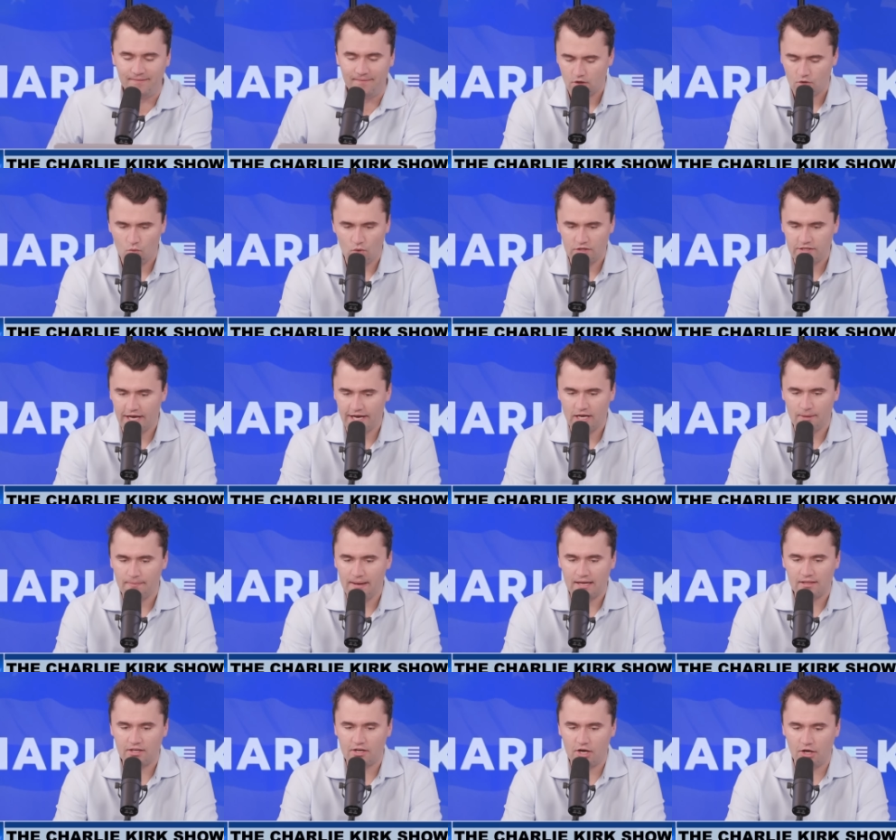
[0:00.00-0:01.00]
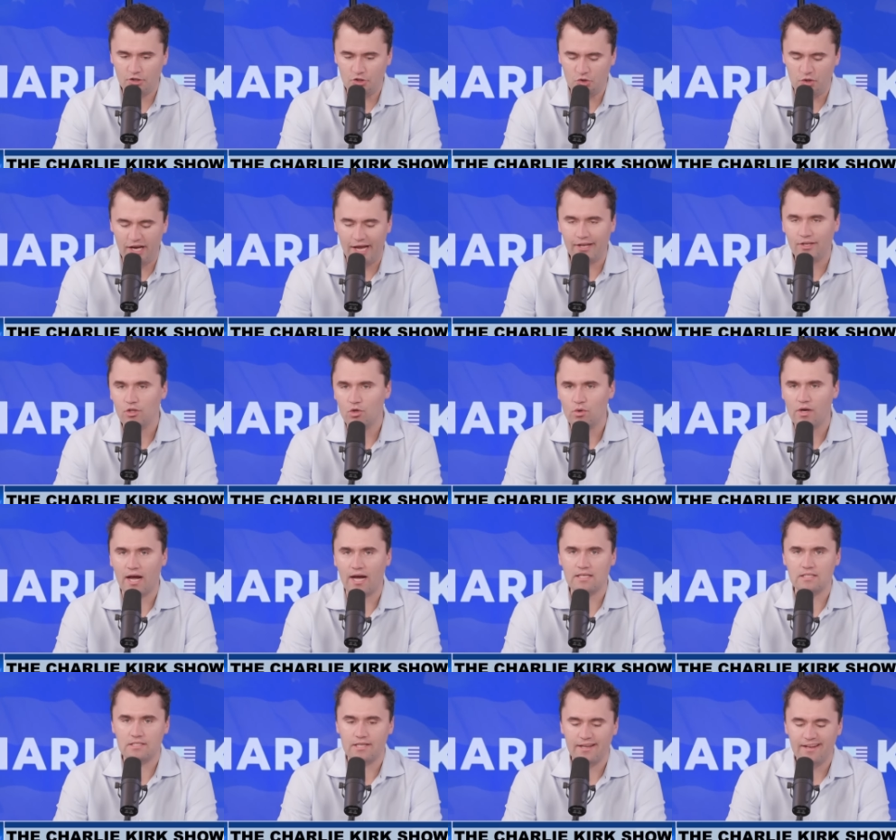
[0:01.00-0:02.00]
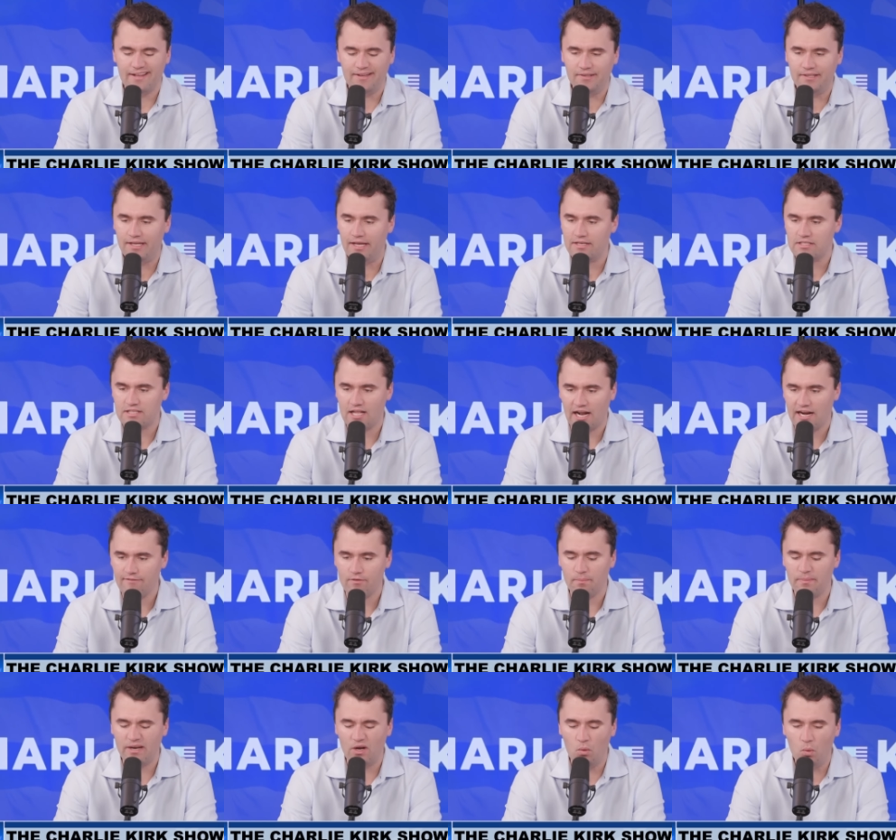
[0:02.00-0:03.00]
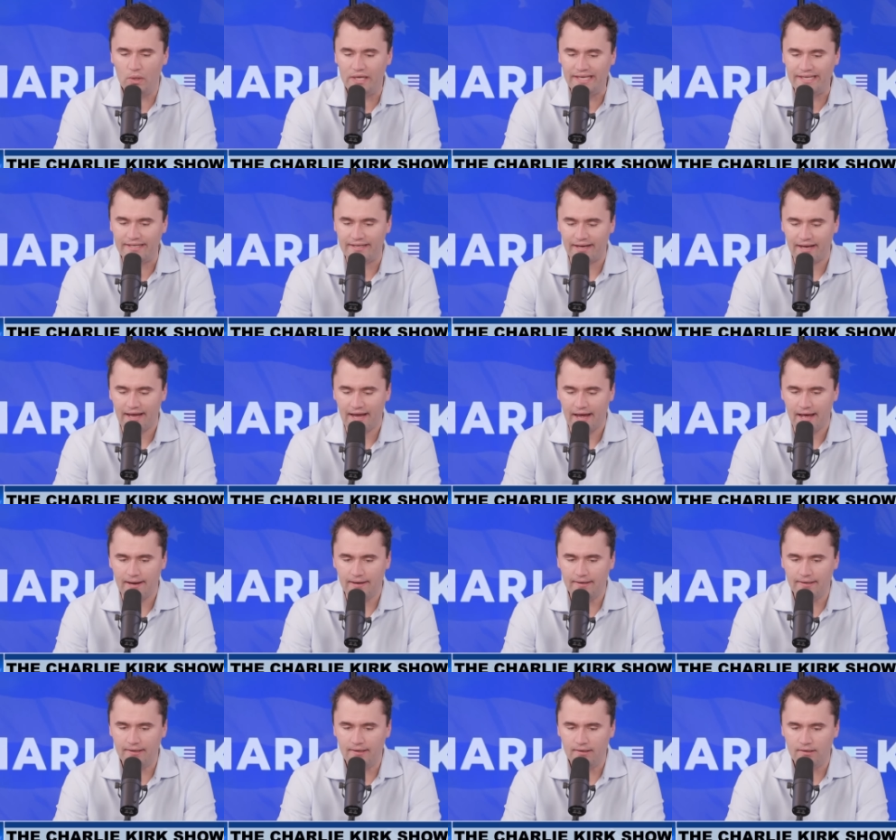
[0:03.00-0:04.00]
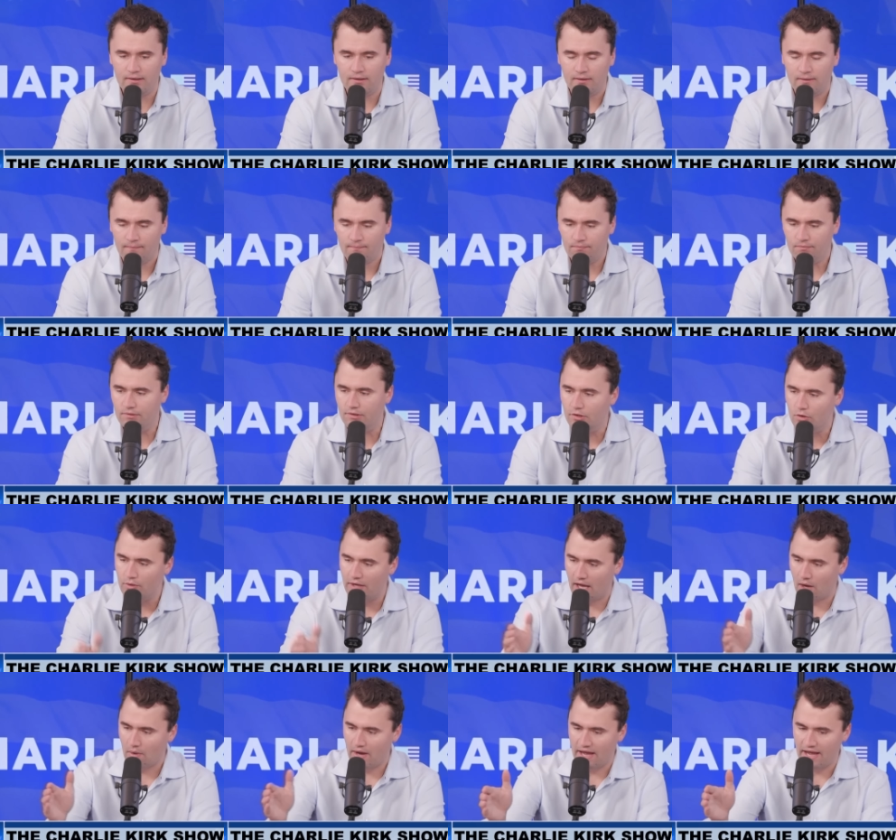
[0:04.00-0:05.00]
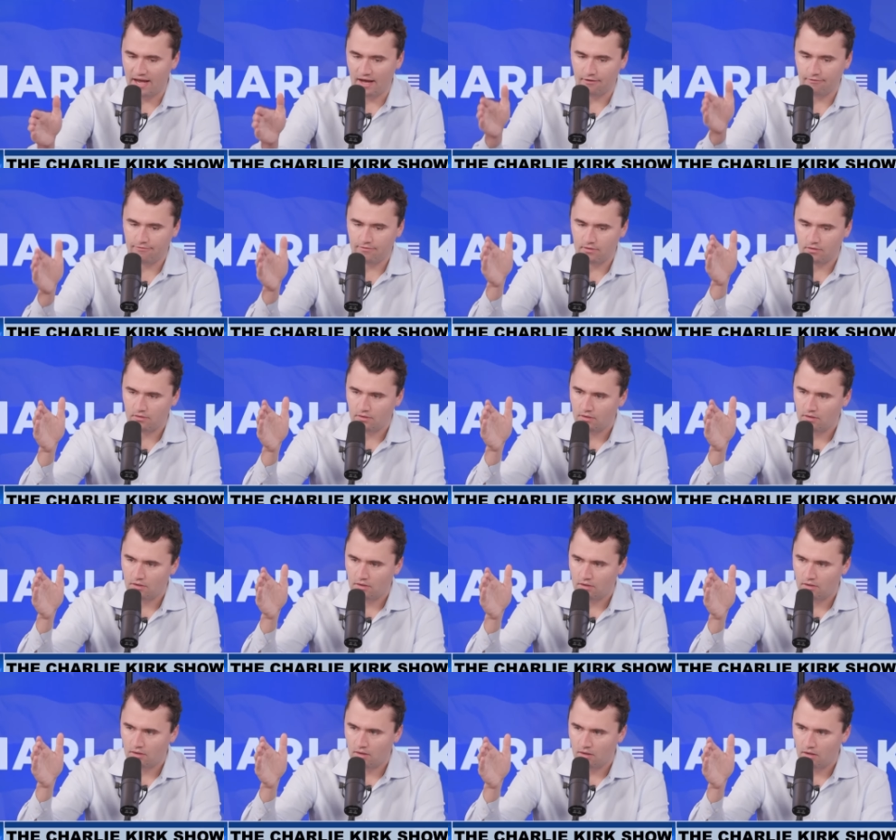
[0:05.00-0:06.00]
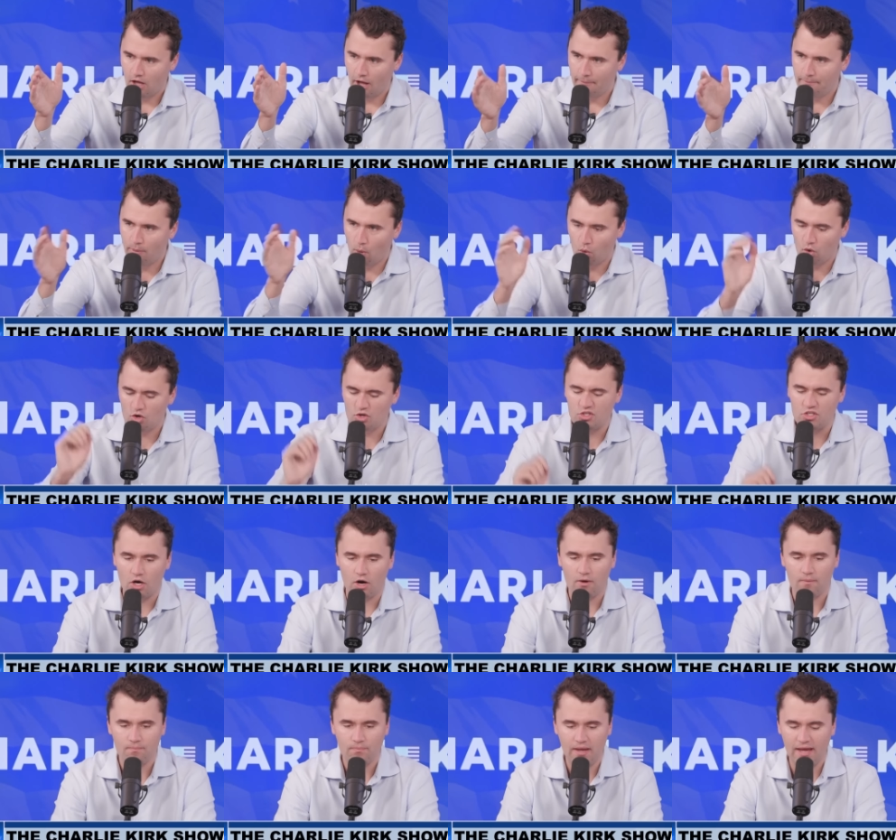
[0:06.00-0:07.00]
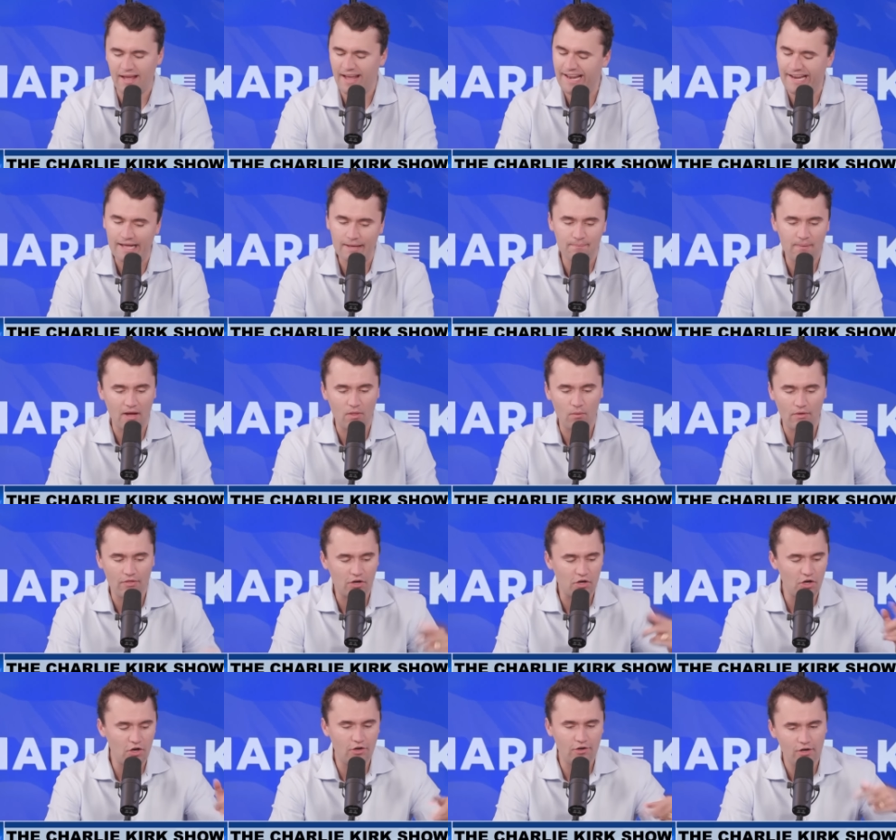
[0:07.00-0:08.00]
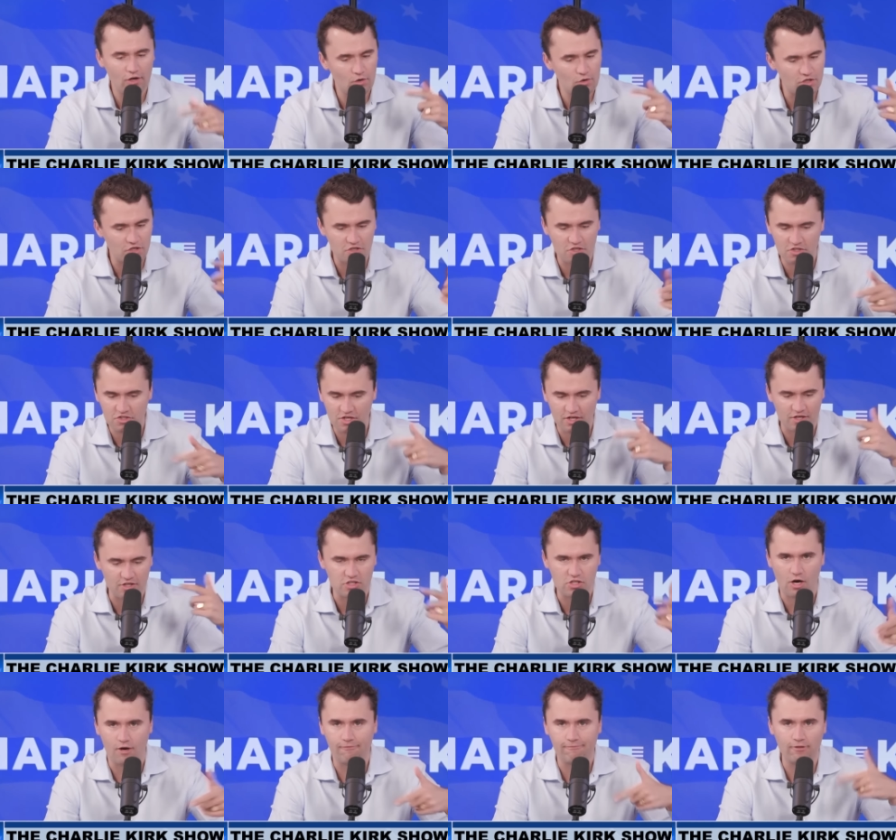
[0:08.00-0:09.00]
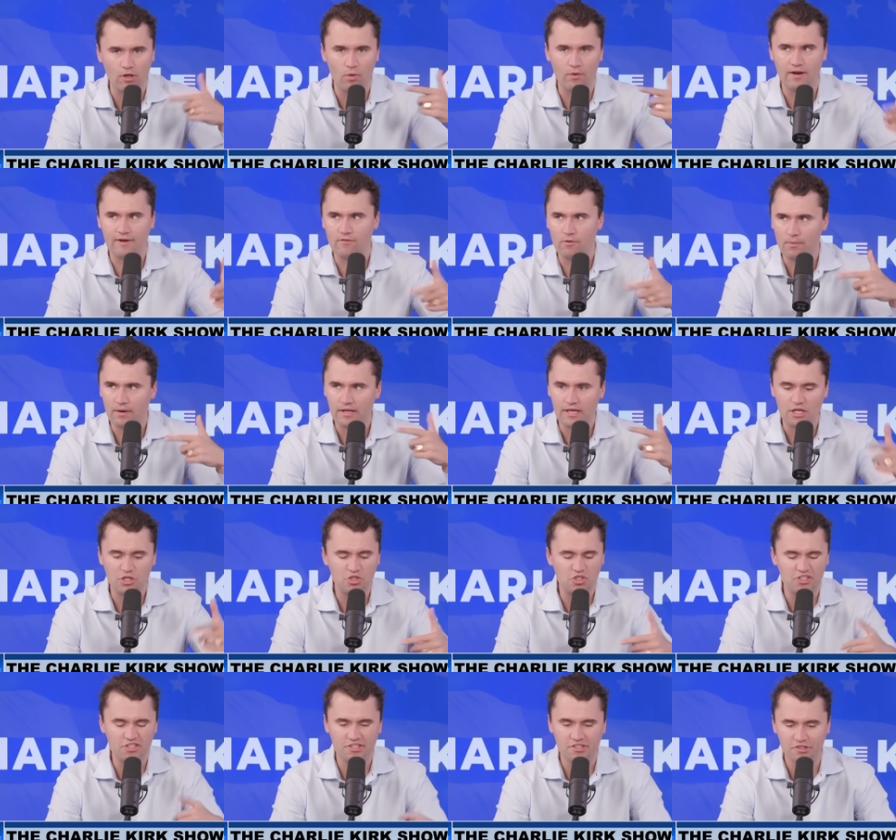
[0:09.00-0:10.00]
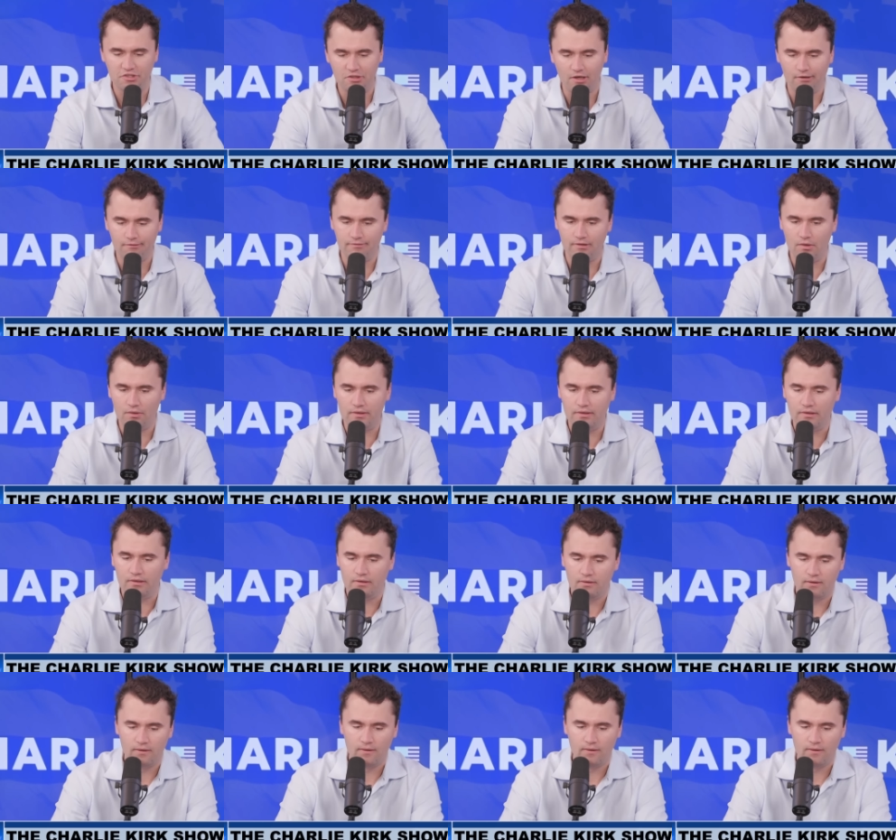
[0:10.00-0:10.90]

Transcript: Look, we're taking back the country, and you guys did it. It has not even been a week, and you now have uh, border czar. And, and, by the way, the good news is just going to start flowing, everybody. It's just going to start flowing.